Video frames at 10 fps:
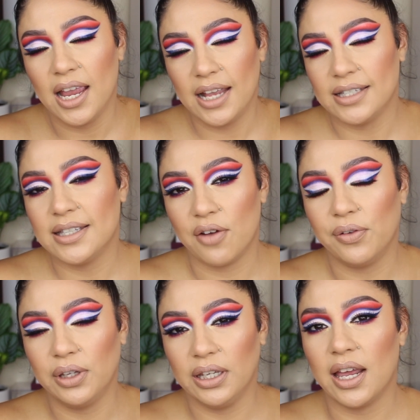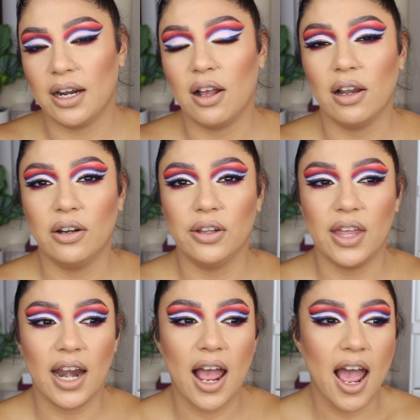it's definitely not a color
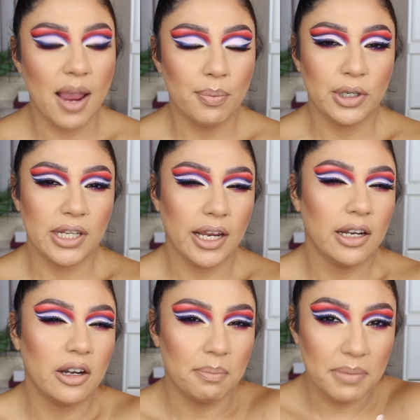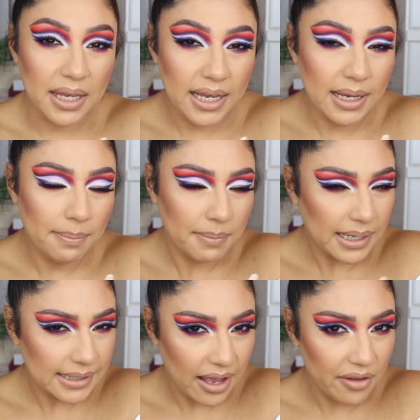that I particularly, me,
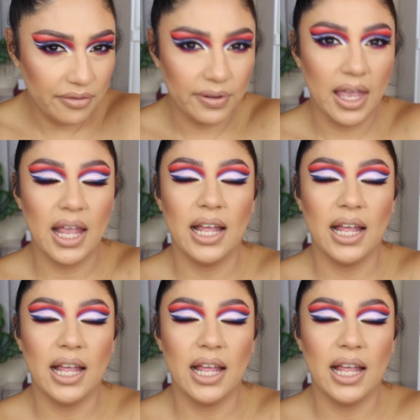myself,